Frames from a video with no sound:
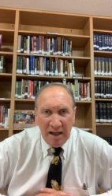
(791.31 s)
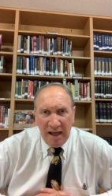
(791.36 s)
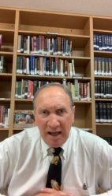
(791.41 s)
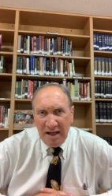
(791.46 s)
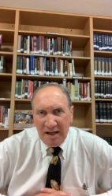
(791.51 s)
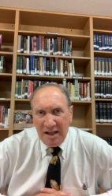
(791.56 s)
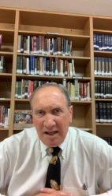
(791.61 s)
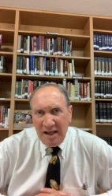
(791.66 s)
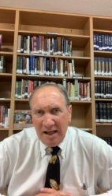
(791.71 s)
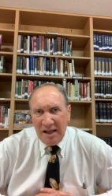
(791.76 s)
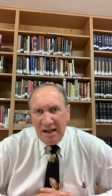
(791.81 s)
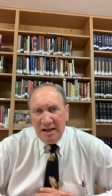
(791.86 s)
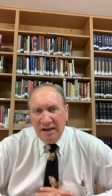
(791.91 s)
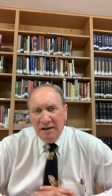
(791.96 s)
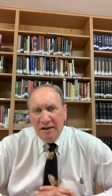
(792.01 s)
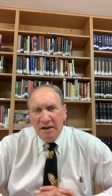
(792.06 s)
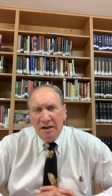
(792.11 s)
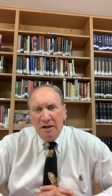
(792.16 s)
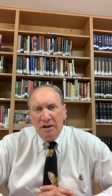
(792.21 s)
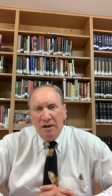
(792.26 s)
and
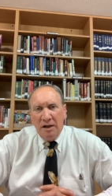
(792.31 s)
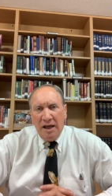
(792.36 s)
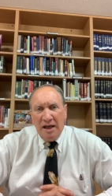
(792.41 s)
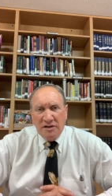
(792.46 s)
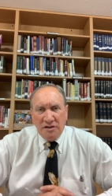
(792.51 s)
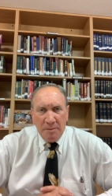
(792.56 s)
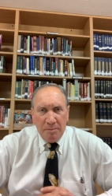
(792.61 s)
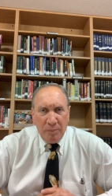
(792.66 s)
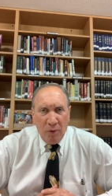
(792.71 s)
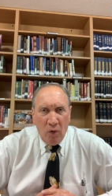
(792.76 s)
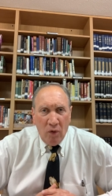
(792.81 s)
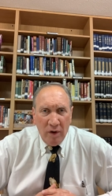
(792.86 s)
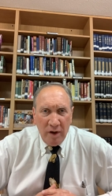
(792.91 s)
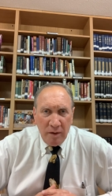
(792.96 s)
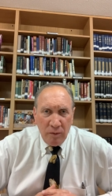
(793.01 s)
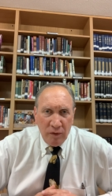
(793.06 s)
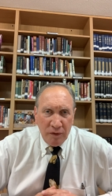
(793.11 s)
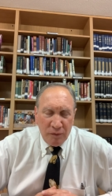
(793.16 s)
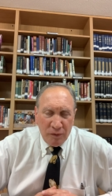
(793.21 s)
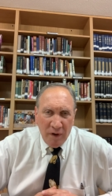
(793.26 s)
he, as a
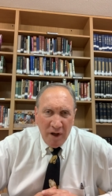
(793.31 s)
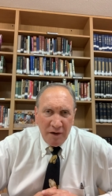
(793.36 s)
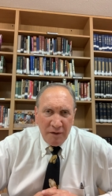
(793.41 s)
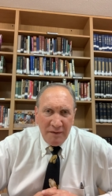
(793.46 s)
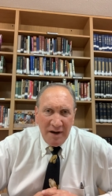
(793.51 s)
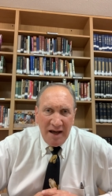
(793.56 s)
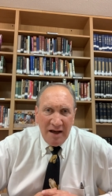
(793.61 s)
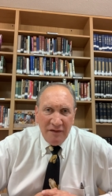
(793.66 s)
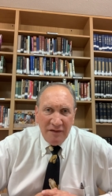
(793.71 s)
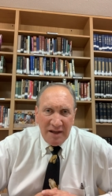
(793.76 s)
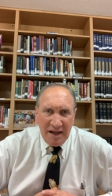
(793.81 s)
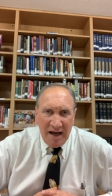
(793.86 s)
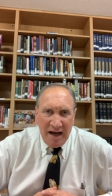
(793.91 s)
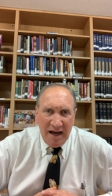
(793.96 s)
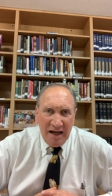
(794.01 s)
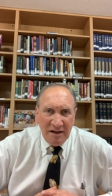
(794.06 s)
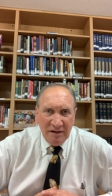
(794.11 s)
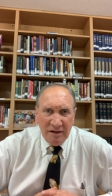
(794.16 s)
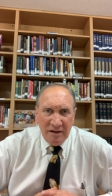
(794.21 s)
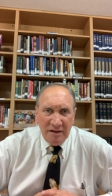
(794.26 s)
boy, would run around the
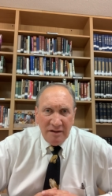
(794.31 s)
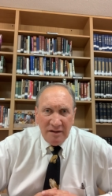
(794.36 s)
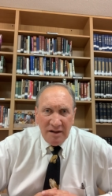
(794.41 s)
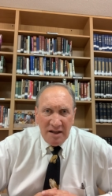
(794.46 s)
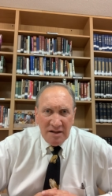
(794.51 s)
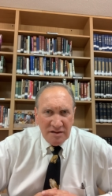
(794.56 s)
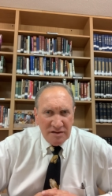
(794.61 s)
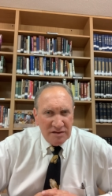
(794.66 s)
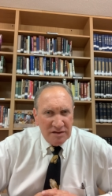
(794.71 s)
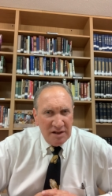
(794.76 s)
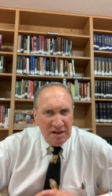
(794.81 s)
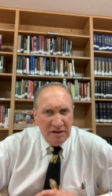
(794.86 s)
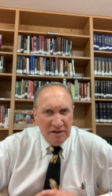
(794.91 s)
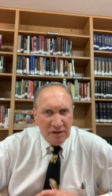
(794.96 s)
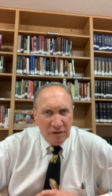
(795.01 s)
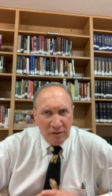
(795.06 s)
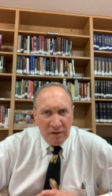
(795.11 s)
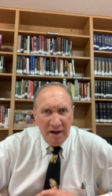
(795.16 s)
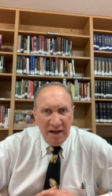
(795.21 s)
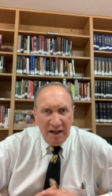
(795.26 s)
island and see the
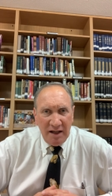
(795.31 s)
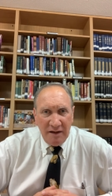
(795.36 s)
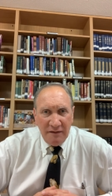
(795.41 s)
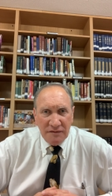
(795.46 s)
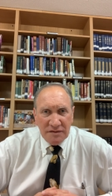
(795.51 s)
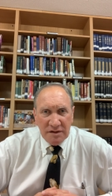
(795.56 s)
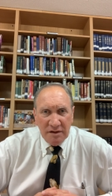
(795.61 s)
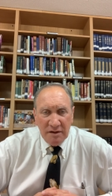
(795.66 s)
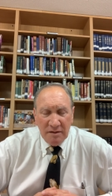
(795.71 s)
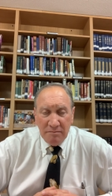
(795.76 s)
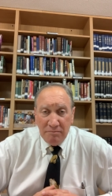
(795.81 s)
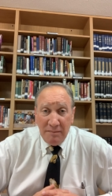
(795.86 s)
graves,